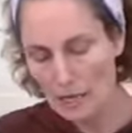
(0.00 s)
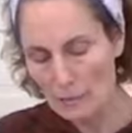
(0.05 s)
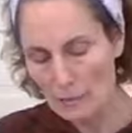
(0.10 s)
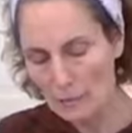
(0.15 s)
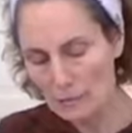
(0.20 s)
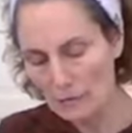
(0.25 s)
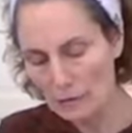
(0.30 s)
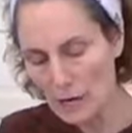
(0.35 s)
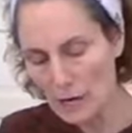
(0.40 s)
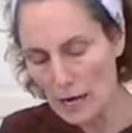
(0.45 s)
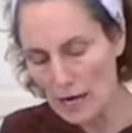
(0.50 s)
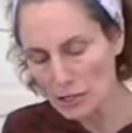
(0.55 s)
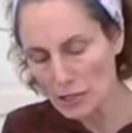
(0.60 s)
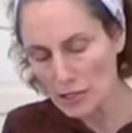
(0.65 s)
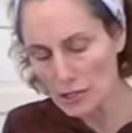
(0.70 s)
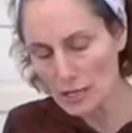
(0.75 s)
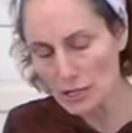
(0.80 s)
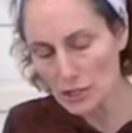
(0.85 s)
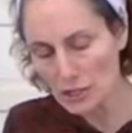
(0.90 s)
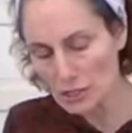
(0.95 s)
keep it fresh,
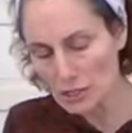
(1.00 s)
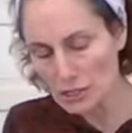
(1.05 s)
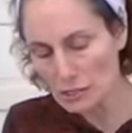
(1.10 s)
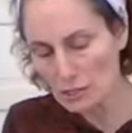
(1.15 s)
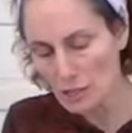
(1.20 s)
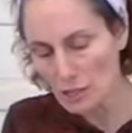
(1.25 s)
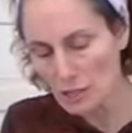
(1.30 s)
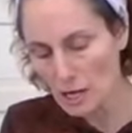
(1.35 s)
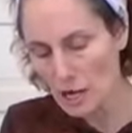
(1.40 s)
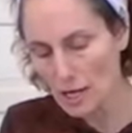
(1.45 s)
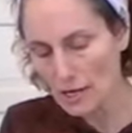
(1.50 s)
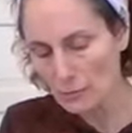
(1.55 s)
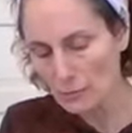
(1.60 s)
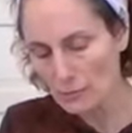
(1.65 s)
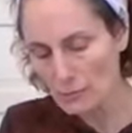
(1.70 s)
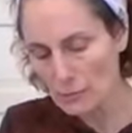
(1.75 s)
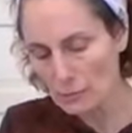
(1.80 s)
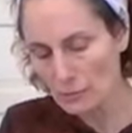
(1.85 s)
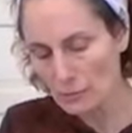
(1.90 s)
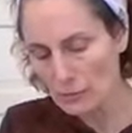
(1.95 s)
and then just cut
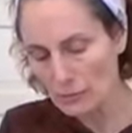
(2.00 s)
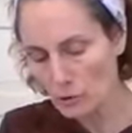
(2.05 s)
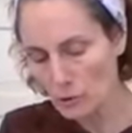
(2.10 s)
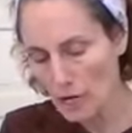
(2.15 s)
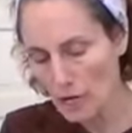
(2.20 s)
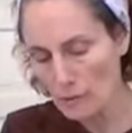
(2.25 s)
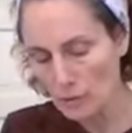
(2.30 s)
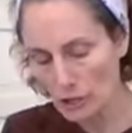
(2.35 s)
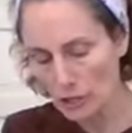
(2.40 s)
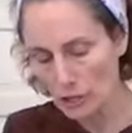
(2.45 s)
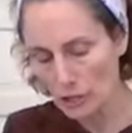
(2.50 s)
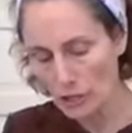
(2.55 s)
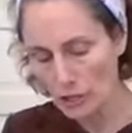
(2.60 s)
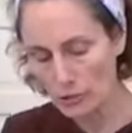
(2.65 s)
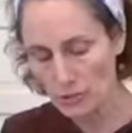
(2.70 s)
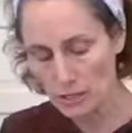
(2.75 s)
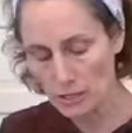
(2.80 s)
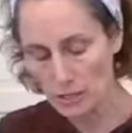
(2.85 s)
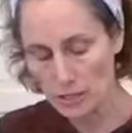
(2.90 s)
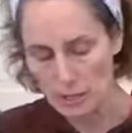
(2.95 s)
it right before I'm going to
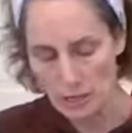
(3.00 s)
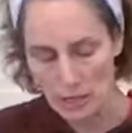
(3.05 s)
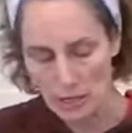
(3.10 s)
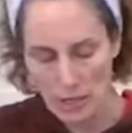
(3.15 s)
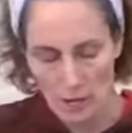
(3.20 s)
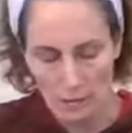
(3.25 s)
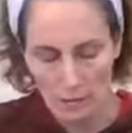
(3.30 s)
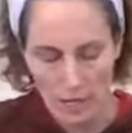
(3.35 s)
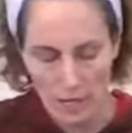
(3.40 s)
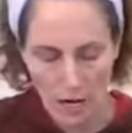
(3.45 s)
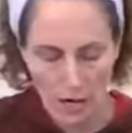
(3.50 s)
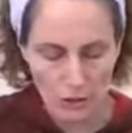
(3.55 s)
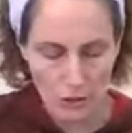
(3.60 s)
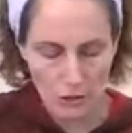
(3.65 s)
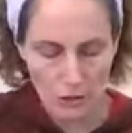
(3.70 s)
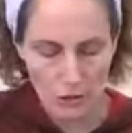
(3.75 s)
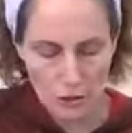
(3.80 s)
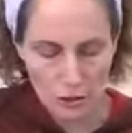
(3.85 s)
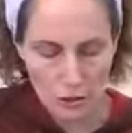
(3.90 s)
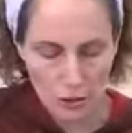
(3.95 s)
use it. But I'll
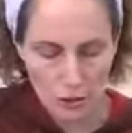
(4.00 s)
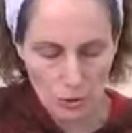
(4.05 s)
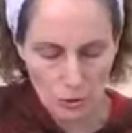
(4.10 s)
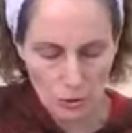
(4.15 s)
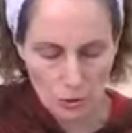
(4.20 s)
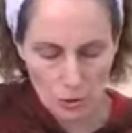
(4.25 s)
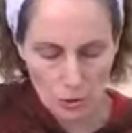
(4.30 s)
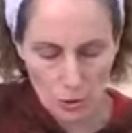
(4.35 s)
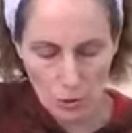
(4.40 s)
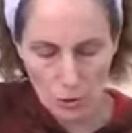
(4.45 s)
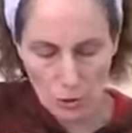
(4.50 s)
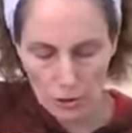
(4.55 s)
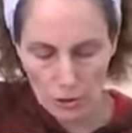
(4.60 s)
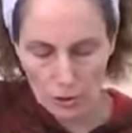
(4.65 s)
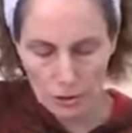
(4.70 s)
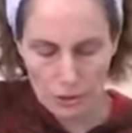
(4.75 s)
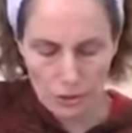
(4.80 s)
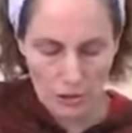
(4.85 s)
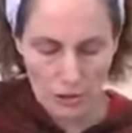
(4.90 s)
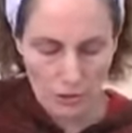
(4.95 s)
use 2
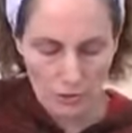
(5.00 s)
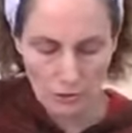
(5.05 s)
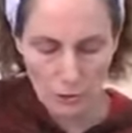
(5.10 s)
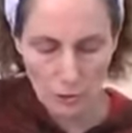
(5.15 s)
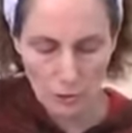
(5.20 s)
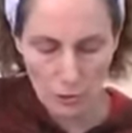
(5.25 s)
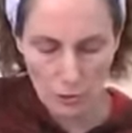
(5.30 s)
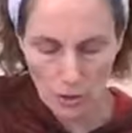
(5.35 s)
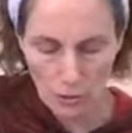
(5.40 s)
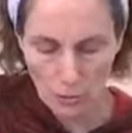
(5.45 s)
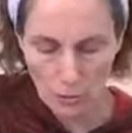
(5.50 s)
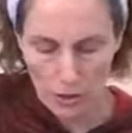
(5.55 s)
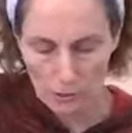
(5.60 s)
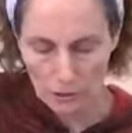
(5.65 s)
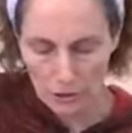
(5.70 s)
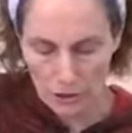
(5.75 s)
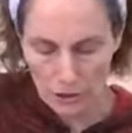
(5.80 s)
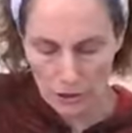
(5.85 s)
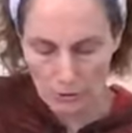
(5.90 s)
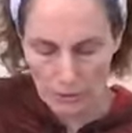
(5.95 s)
quarters for what
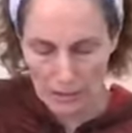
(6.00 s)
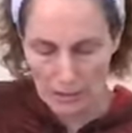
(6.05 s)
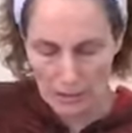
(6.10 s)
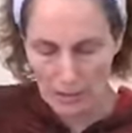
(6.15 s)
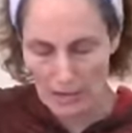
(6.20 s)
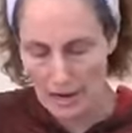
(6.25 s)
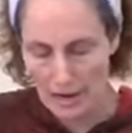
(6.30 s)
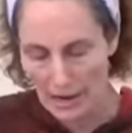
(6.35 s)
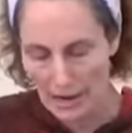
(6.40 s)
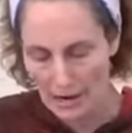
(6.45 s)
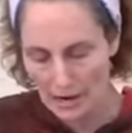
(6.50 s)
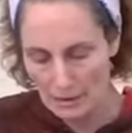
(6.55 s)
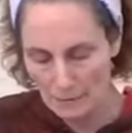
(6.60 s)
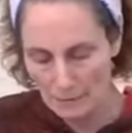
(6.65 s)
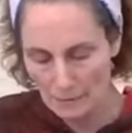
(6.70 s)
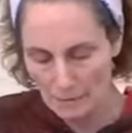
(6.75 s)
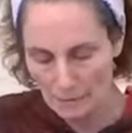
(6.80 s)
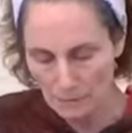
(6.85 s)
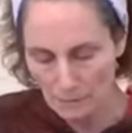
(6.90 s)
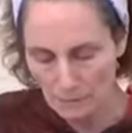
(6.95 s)
we're doing
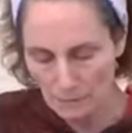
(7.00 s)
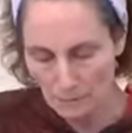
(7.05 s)
today.